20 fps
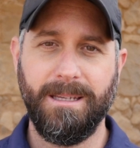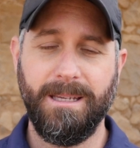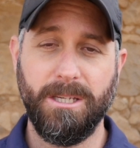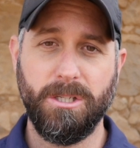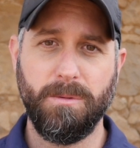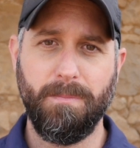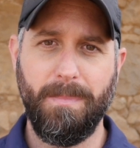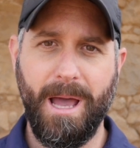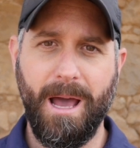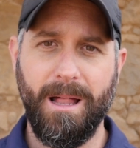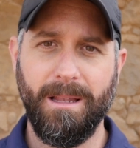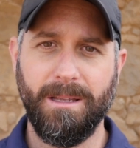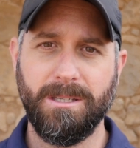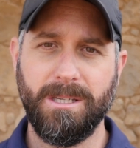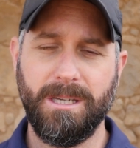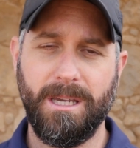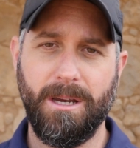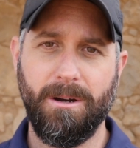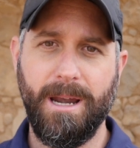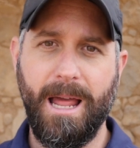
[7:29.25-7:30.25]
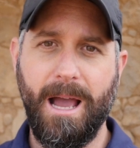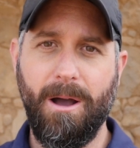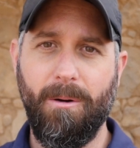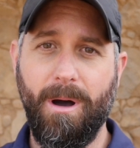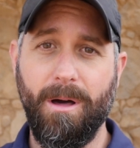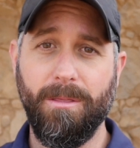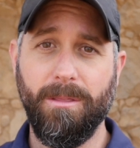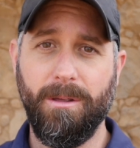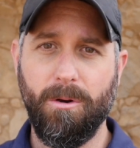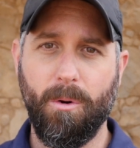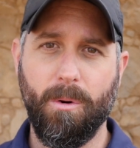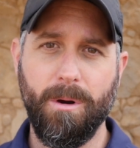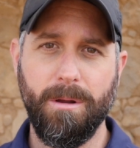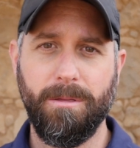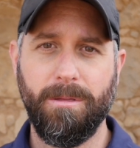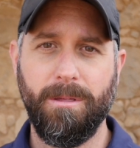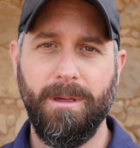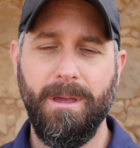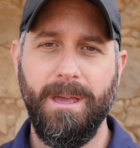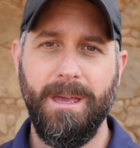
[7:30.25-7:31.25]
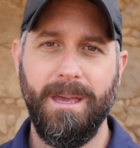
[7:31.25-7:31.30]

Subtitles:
his palace here now on the north,